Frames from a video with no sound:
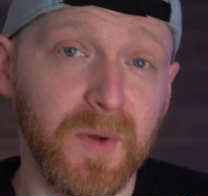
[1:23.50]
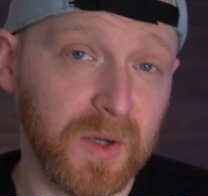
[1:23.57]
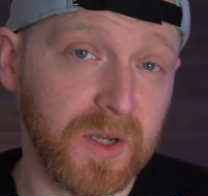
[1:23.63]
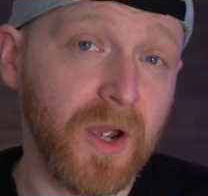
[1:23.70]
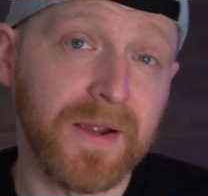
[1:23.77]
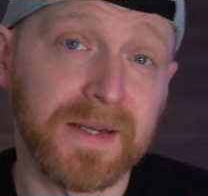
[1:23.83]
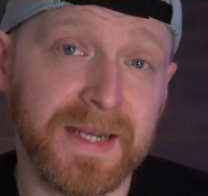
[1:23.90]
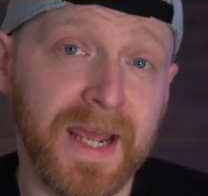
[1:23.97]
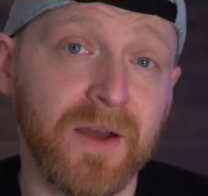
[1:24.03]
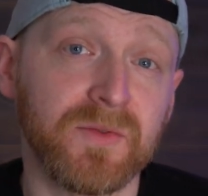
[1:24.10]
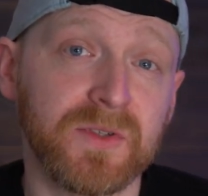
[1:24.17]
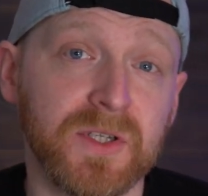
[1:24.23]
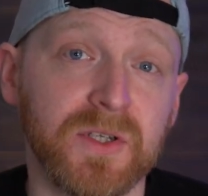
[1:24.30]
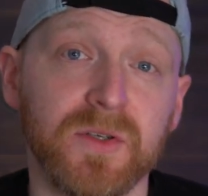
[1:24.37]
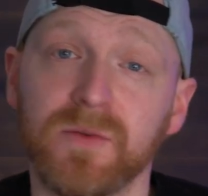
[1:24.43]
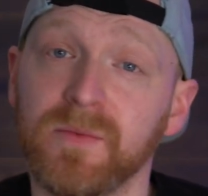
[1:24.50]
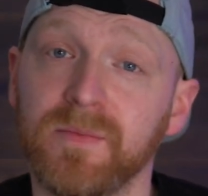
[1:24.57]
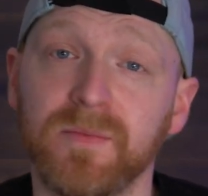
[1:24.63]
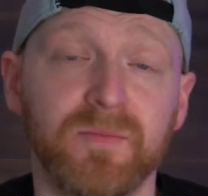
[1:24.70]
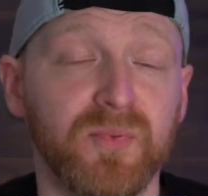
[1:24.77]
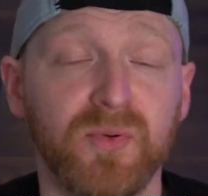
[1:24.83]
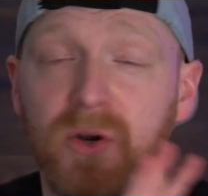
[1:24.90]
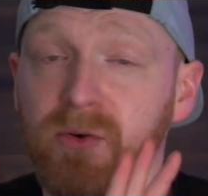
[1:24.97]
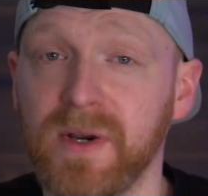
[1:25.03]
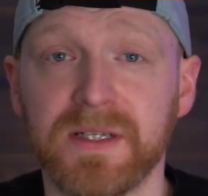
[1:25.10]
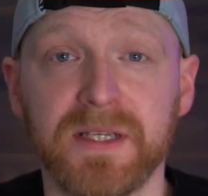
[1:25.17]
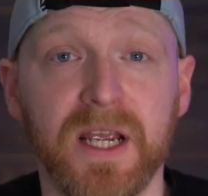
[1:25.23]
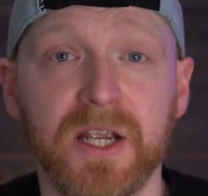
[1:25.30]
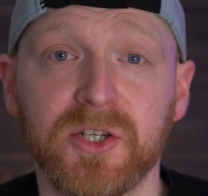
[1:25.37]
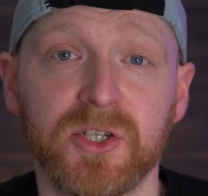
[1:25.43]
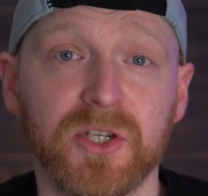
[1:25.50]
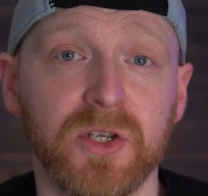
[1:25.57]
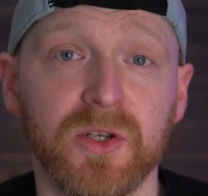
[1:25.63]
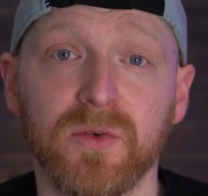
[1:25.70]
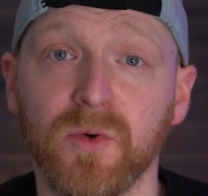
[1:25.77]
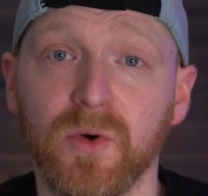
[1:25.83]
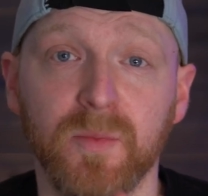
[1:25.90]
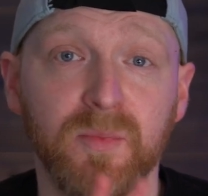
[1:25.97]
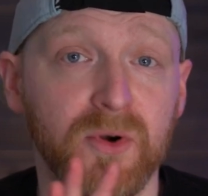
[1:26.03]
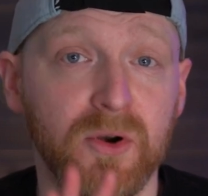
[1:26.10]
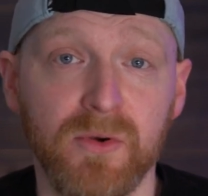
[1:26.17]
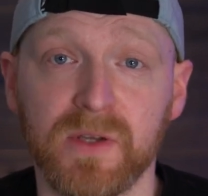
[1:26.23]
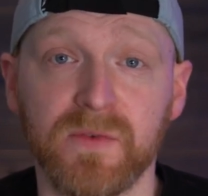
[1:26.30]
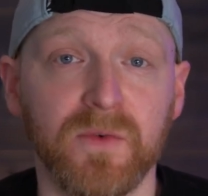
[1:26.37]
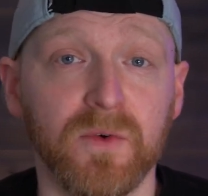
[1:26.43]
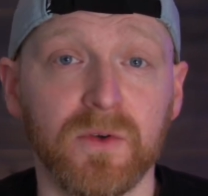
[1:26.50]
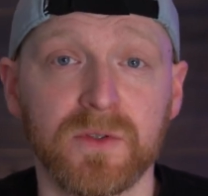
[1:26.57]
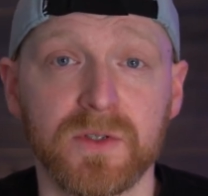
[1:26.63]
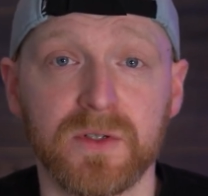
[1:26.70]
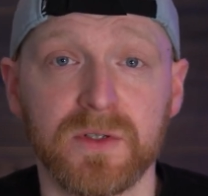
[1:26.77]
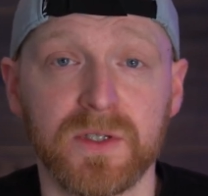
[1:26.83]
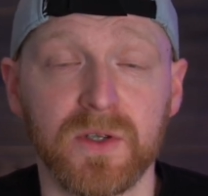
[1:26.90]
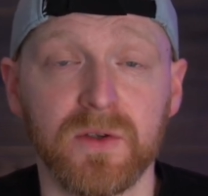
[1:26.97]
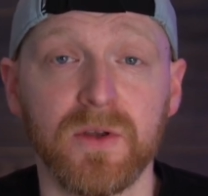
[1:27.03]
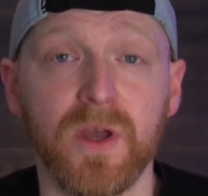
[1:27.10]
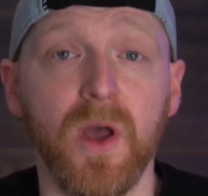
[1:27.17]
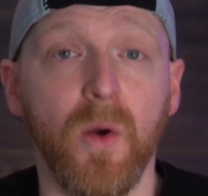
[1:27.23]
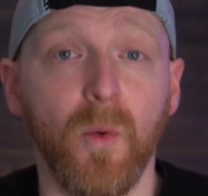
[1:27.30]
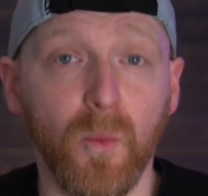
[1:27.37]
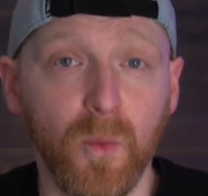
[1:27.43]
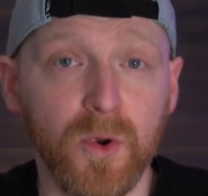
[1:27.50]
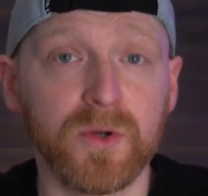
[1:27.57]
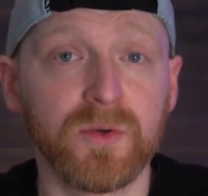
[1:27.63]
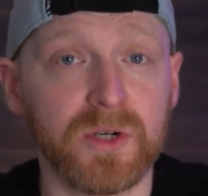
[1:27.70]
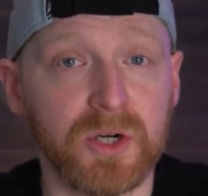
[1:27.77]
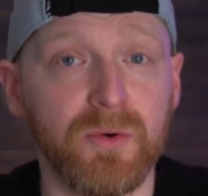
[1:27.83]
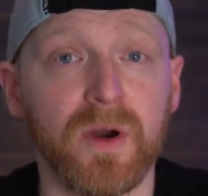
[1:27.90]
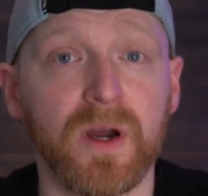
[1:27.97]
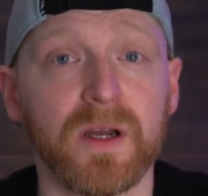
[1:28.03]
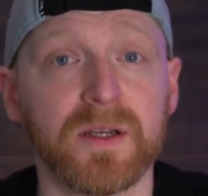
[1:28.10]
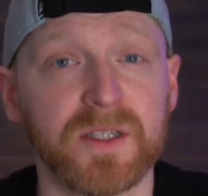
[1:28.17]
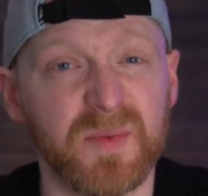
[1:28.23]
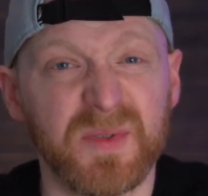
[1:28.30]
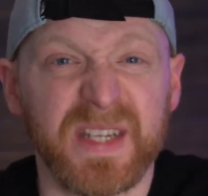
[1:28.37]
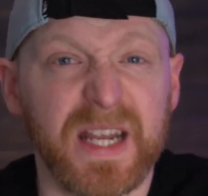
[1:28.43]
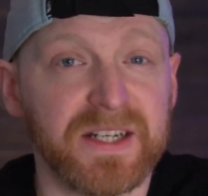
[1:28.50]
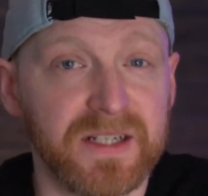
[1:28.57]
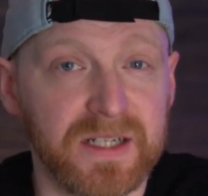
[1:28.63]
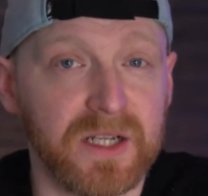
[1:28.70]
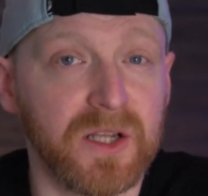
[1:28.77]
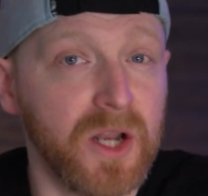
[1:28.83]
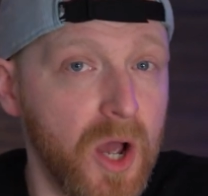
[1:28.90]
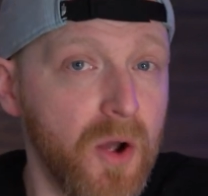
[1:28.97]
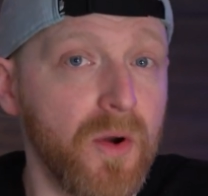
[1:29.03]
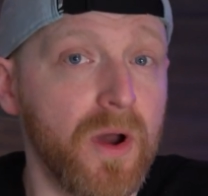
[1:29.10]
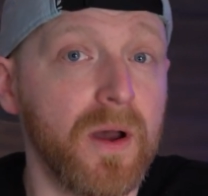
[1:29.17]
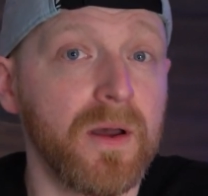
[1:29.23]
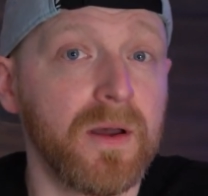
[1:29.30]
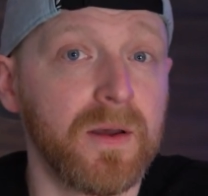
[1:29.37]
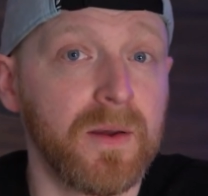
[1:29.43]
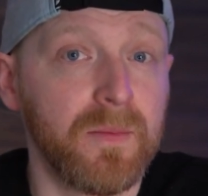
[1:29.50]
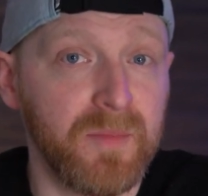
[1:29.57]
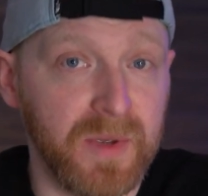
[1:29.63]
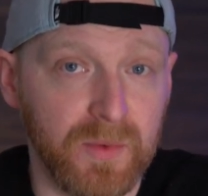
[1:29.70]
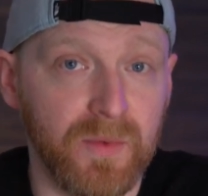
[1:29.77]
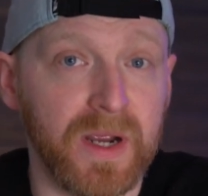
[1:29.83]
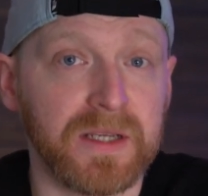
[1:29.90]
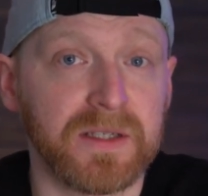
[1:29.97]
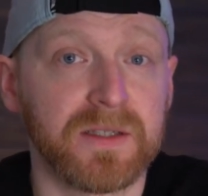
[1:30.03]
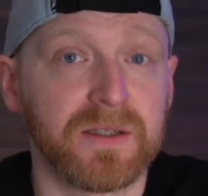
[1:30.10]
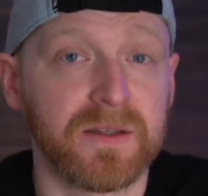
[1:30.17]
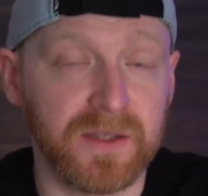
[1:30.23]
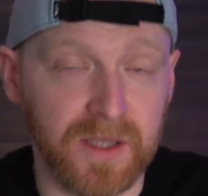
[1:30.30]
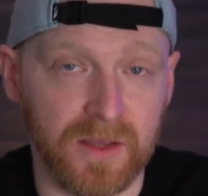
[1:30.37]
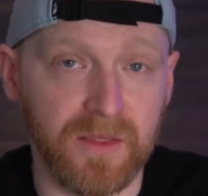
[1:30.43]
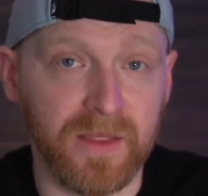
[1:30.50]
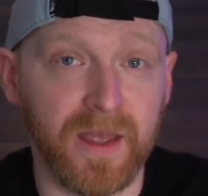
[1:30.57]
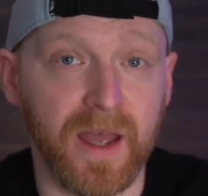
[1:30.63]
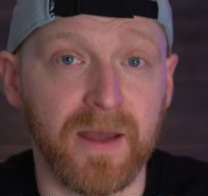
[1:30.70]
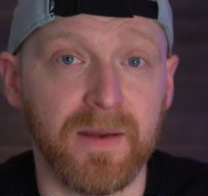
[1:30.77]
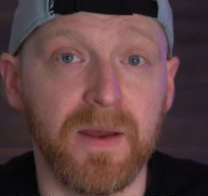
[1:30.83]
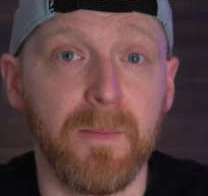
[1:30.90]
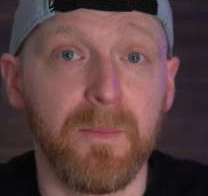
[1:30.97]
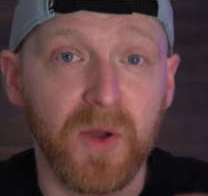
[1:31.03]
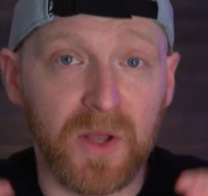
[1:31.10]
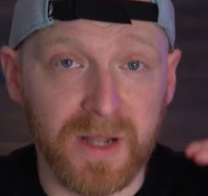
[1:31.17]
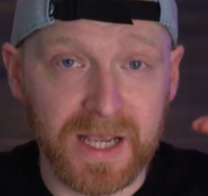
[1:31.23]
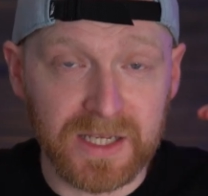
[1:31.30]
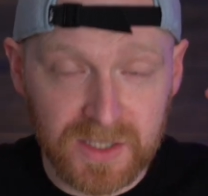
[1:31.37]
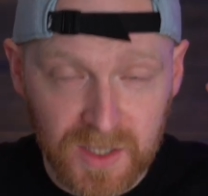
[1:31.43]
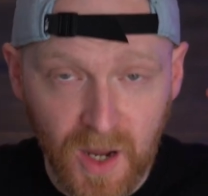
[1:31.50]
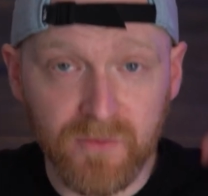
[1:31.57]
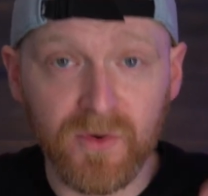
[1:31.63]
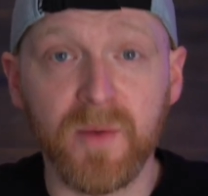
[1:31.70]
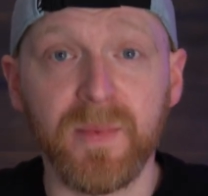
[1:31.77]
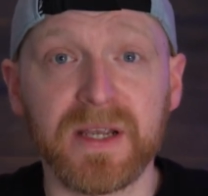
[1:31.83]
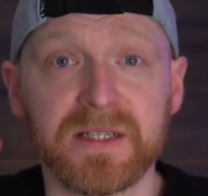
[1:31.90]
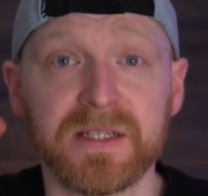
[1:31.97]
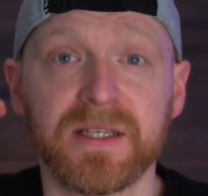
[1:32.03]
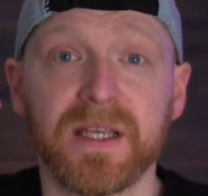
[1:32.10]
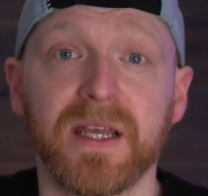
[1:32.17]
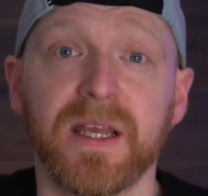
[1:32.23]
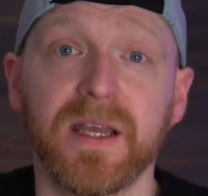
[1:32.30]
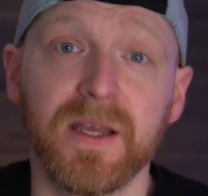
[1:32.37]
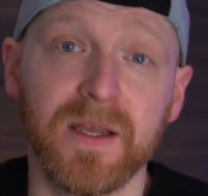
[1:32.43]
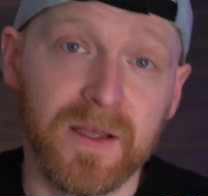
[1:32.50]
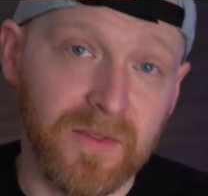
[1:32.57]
but going down to ProRes HQ or ProRes 422 would require substantially lower bit rates than that. But let's cover our bases here.